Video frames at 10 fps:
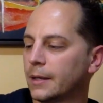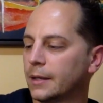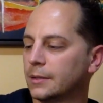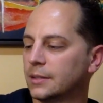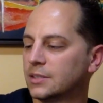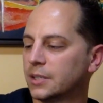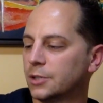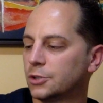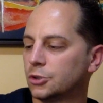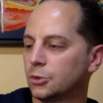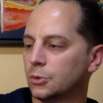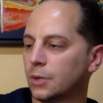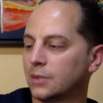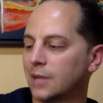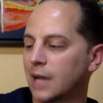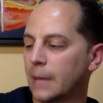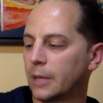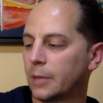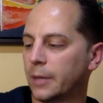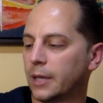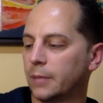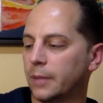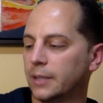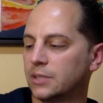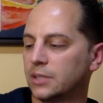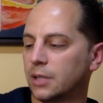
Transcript: In this issue, Atomic Man makes the